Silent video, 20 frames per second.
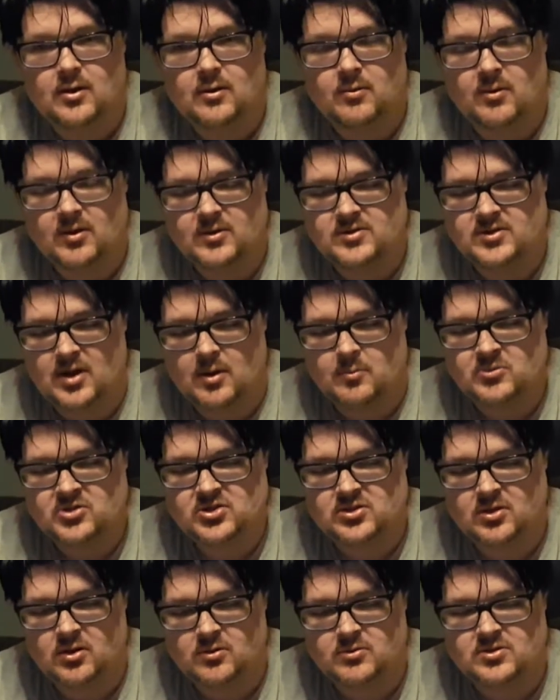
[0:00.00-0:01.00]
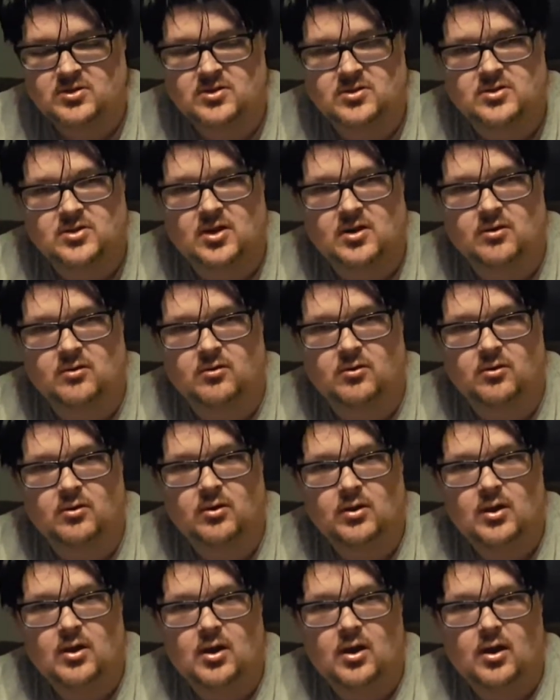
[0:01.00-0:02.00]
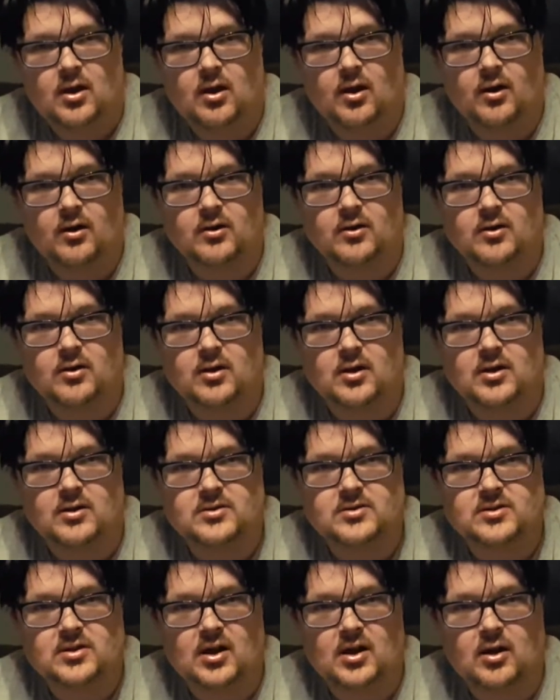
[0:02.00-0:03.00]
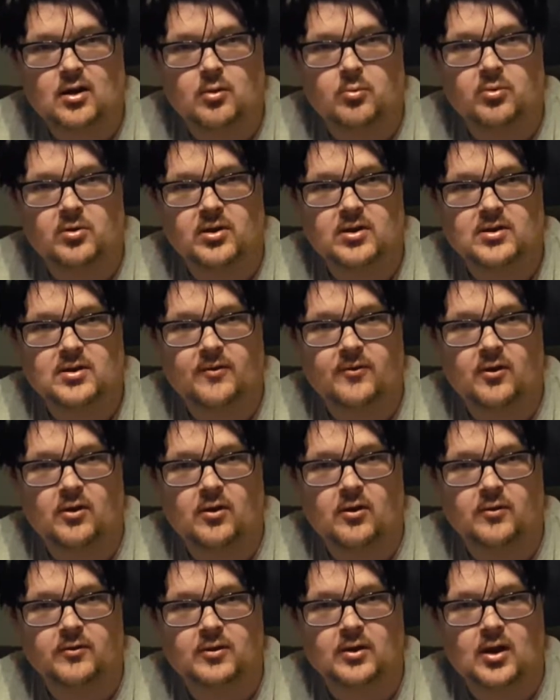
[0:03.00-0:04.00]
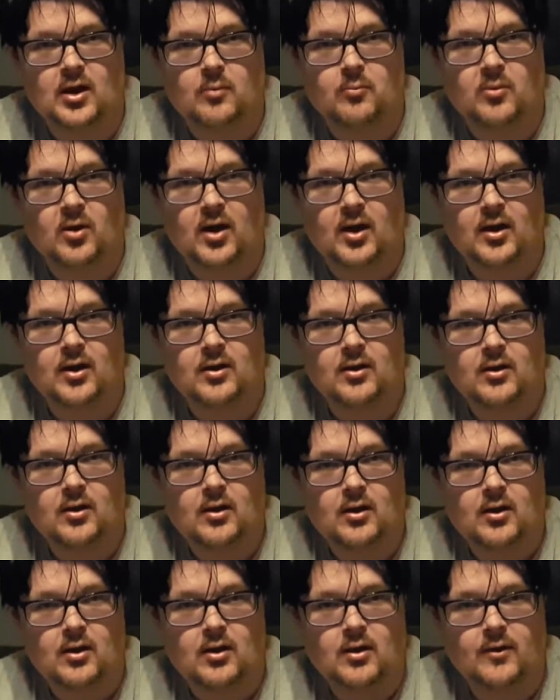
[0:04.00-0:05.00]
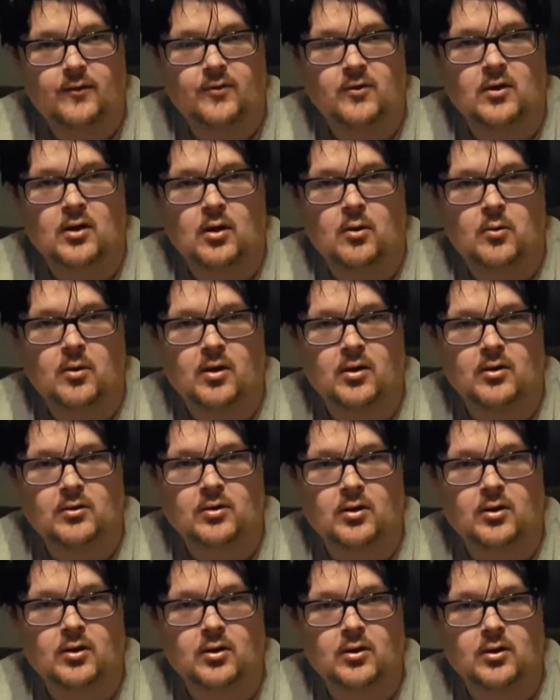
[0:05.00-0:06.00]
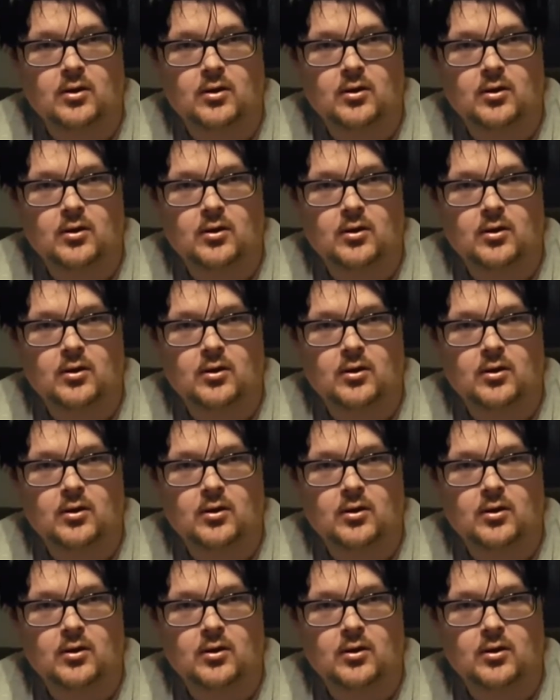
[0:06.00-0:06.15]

But gemstones in general aren't as terribly difficult to come by if you know where to look.